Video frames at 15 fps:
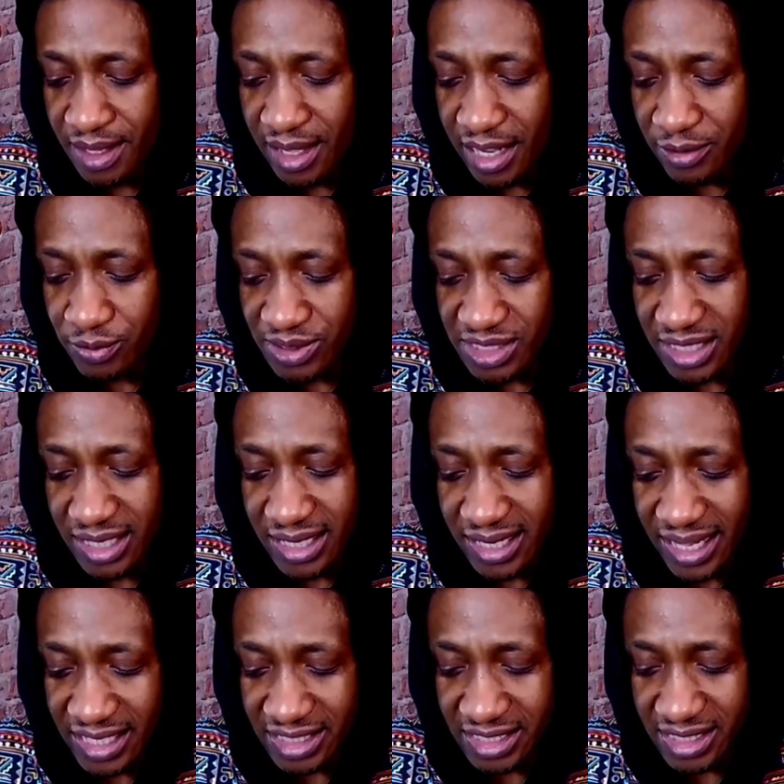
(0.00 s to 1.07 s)
and was
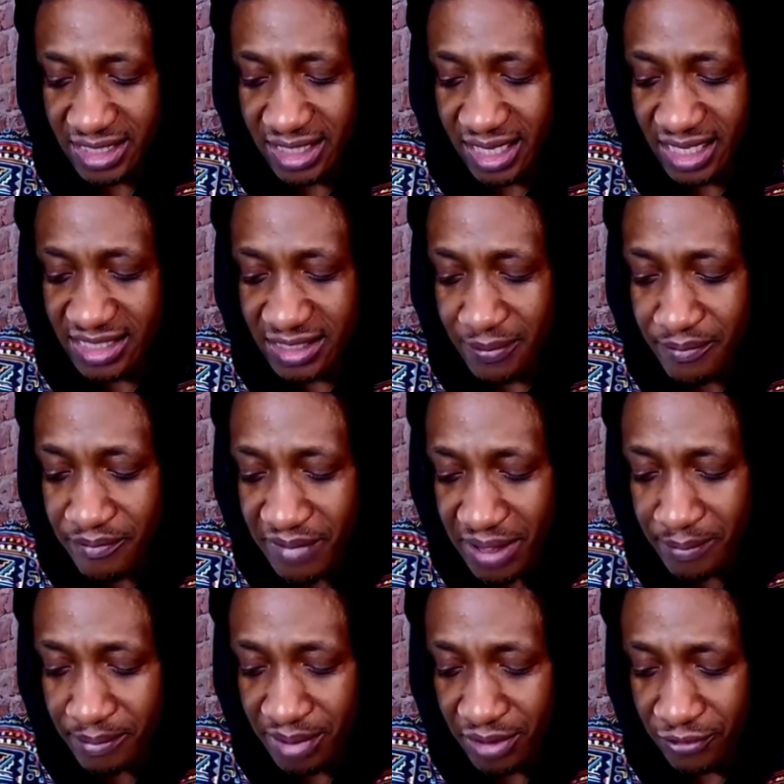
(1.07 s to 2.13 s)
elected as a
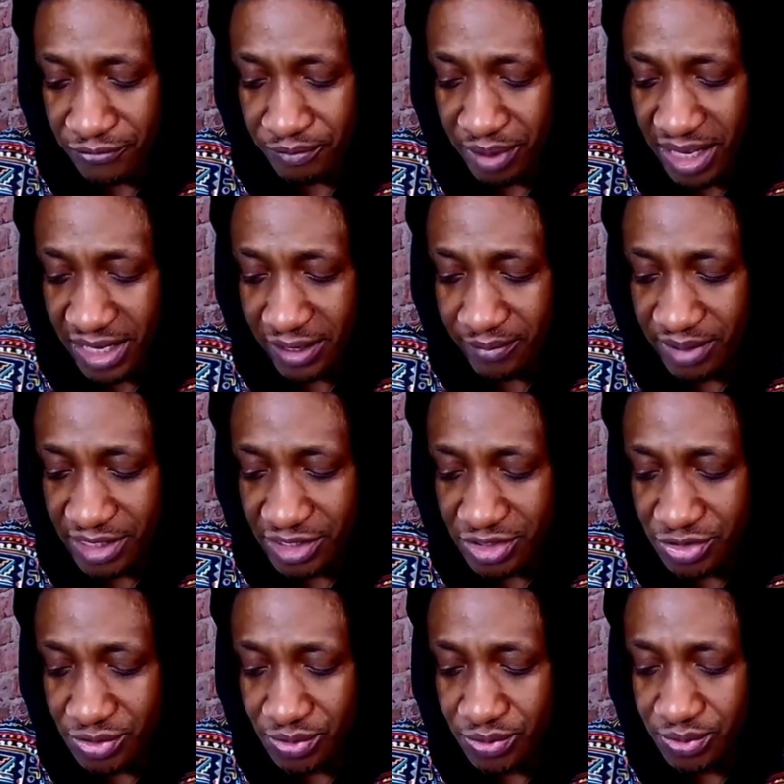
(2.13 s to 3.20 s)
member of parliament
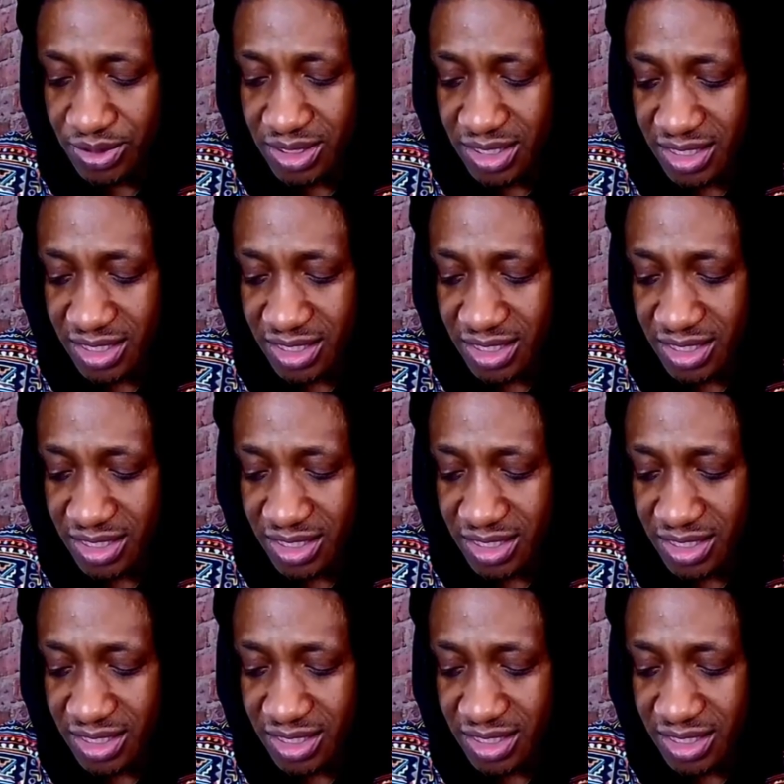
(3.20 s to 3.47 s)
to